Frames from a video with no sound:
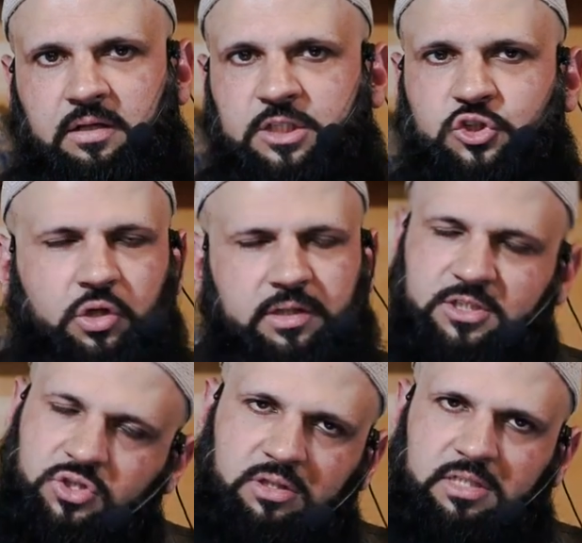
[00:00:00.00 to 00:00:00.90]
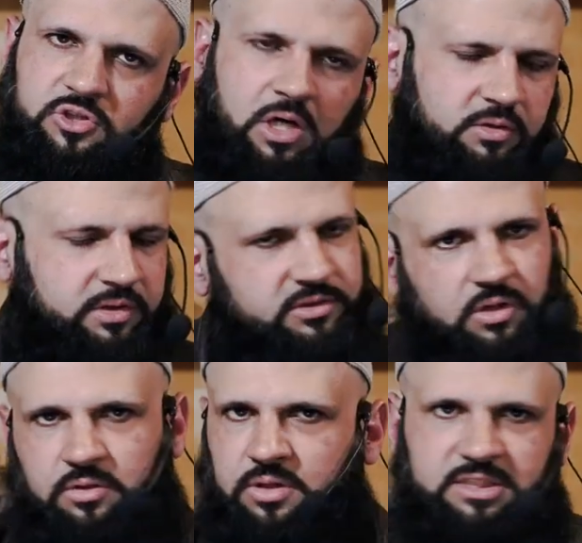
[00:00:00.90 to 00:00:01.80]
It's good, it's good. It's not good, it's
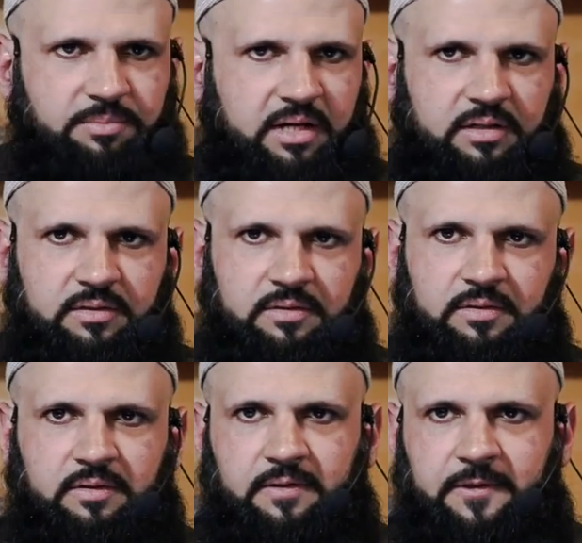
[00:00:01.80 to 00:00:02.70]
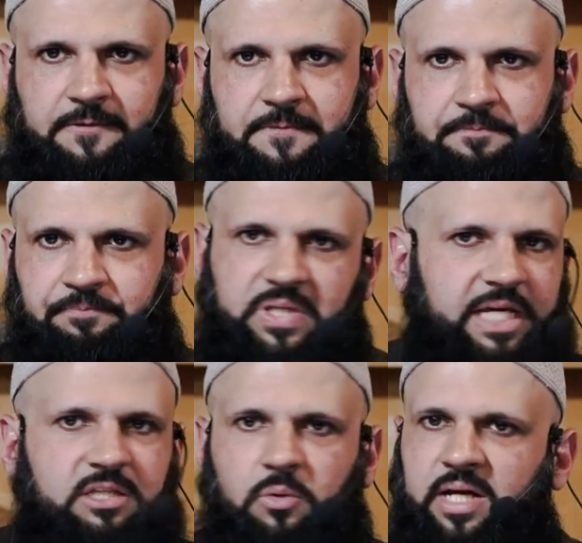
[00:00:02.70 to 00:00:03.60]
not good. Doesn't matter.
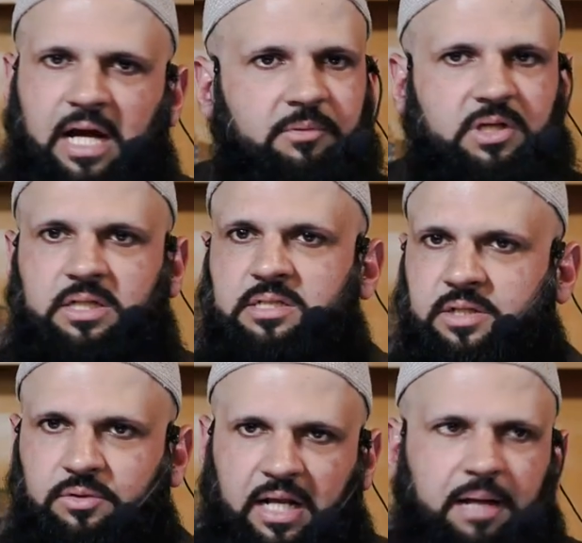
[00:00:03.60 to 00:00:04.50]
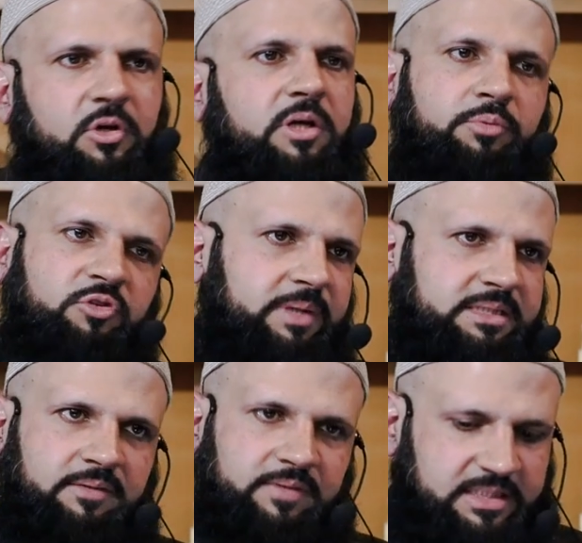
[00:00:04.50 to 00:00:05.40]
Either way, I'm going to continue and I'm going to improve
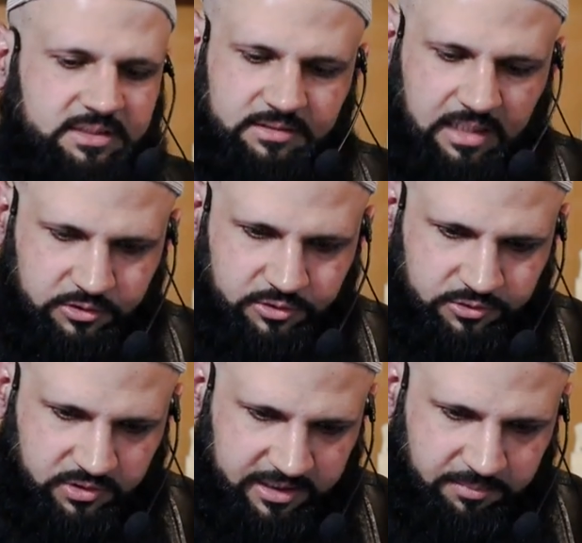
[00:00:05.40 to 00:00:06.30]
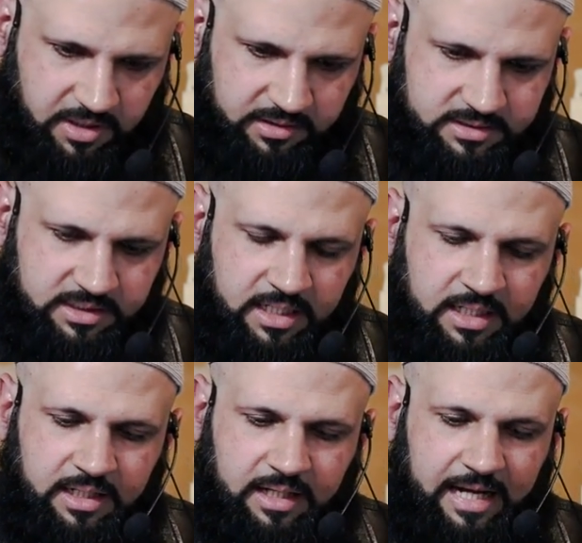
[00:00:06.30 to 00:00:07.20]
myself. That's how you should think about this.
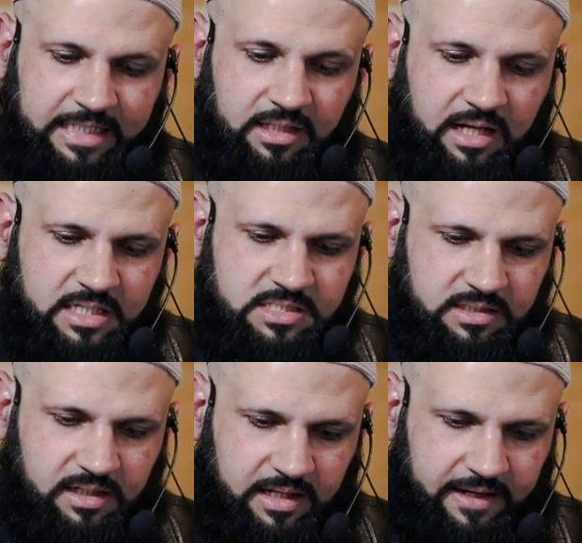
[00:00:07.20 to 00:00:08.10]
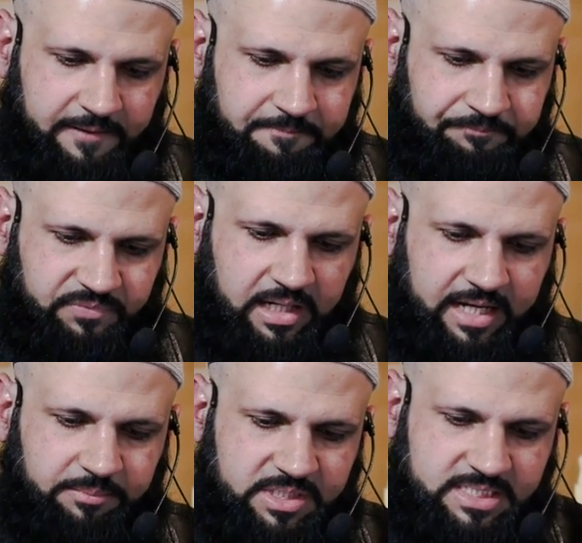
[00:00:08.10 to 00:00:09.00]
And the last ayah,
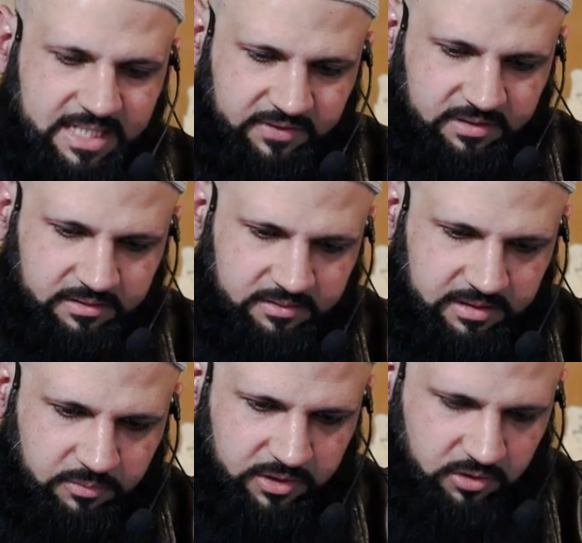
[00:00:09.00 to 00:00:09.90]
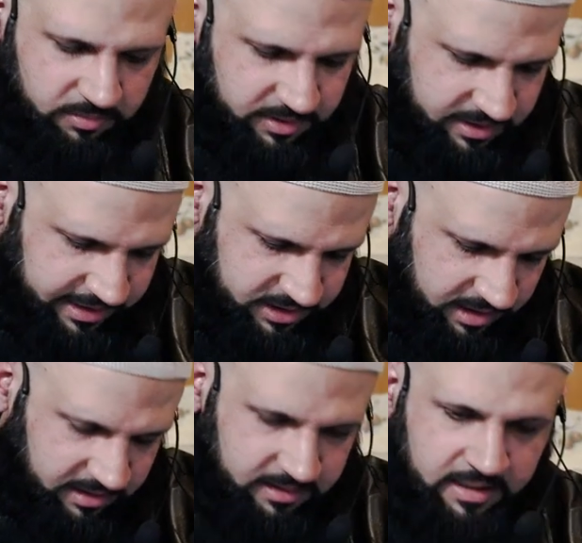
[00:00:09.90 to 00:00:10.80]
ayah number seven, that we'll talk about today,
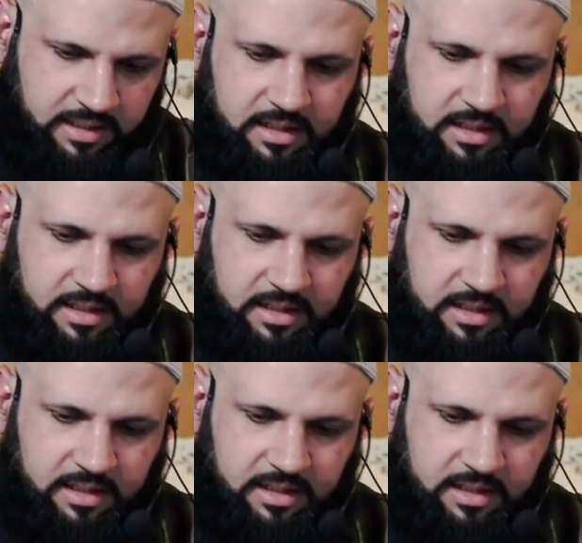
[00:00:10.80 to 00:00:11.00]
inshallah.